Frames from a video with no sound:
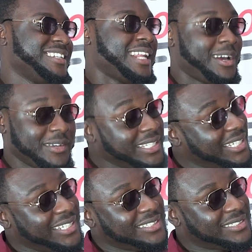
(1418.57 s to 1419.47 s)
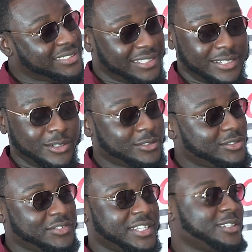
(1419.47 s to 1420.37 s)
Nowadays, a lot
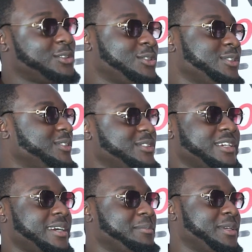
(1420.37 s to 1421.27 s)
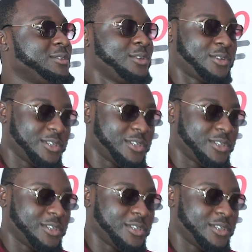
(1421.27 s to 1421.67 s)
of girls you can't mentor